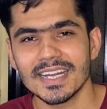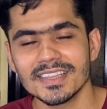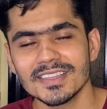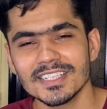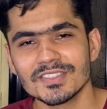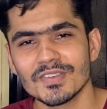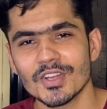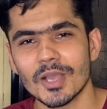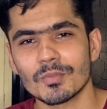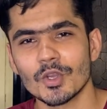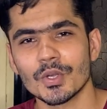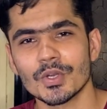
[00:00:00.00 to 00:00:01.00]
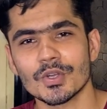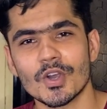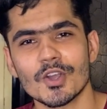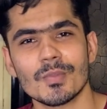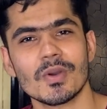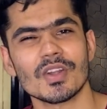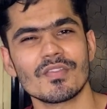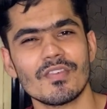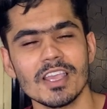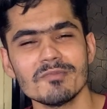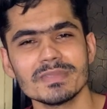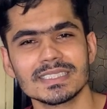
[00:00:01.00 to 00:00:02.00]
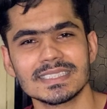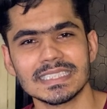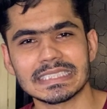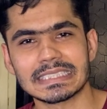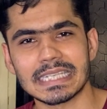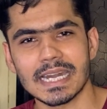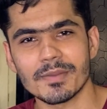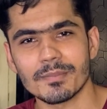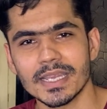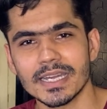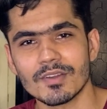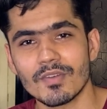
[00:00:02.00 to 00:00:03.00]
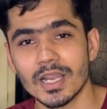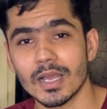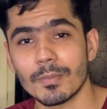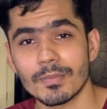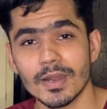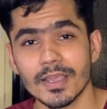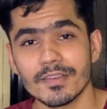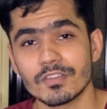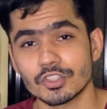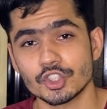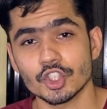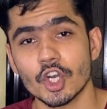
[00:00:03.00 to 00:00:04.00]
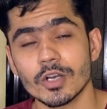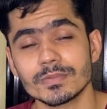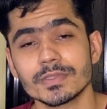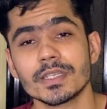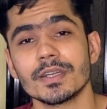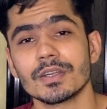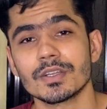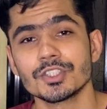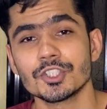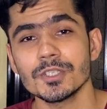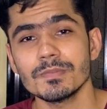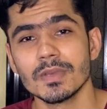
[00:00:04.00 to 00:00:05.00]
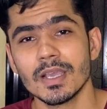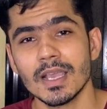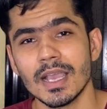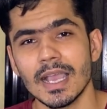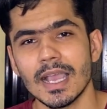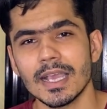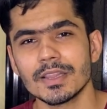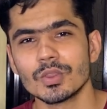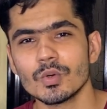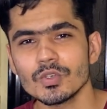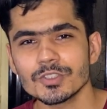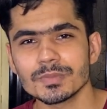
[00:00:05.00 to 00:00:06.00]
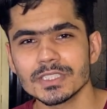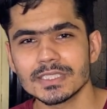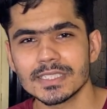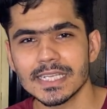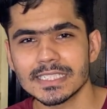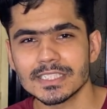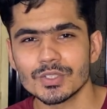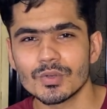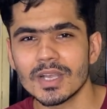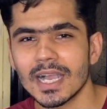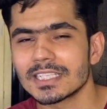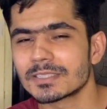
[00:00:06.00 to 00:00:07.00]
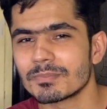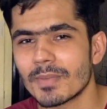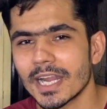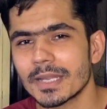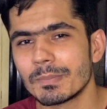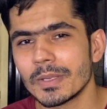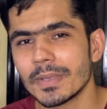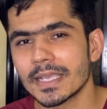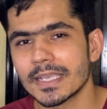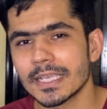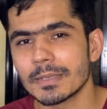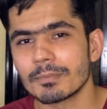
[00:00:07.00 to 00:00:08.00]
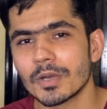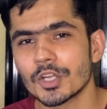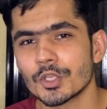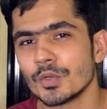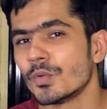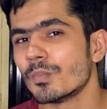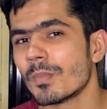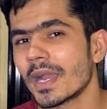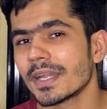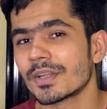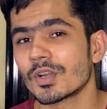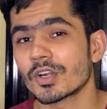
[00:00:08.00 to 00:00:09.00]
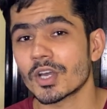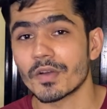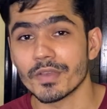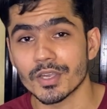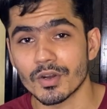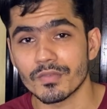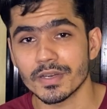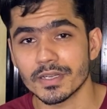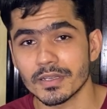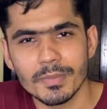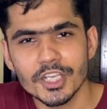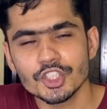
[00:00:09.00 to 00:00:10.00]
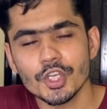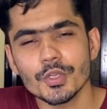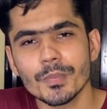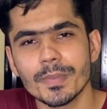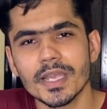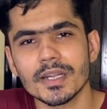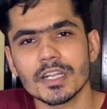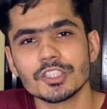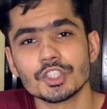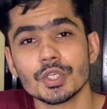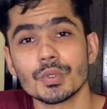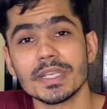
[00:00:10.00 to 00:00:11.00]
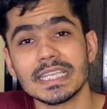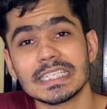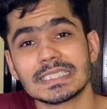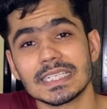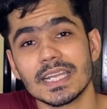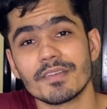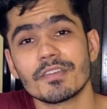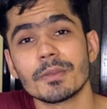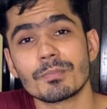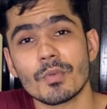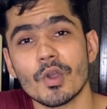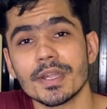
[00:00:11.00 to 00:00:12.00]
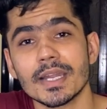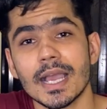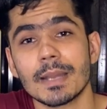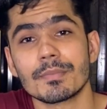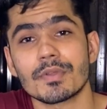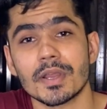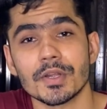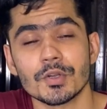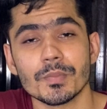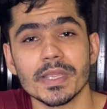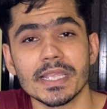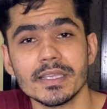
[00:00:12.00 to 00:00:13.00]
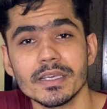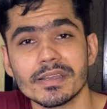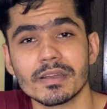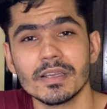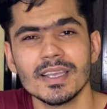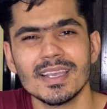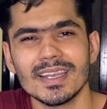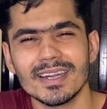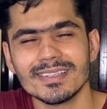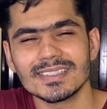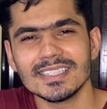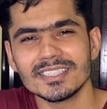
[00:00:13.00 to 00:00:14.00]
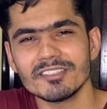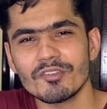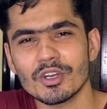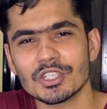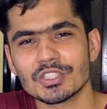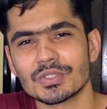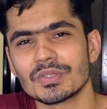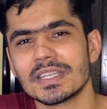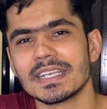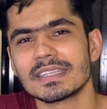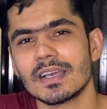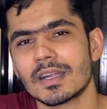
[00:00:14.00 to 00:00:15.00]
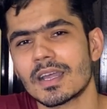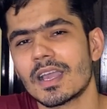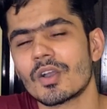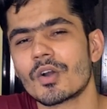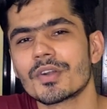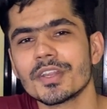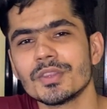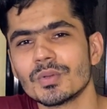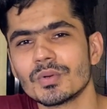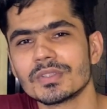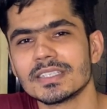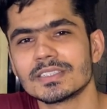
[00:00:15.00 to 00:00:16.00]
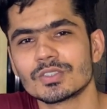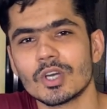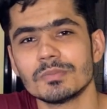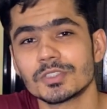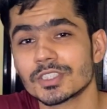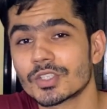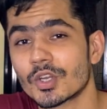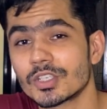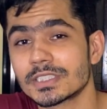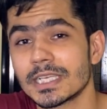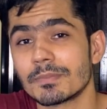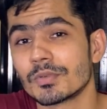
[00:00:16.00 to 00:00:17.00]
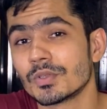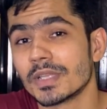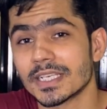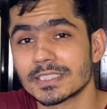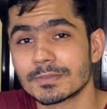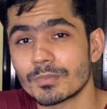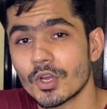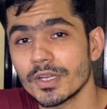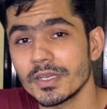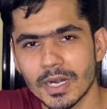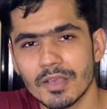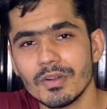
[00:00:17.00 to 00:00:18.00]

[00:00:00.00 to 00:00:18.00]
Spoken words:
in this video I'm going to talk about 5 mistakes that I made while applying for jobs and internship. And those mistakes you guys might be making but you might not aware of it. Make sure you pay attention to each and every point I'm trying to make here. It is easy for us to think that I already know this, so I'm just gonna skip to next point. But I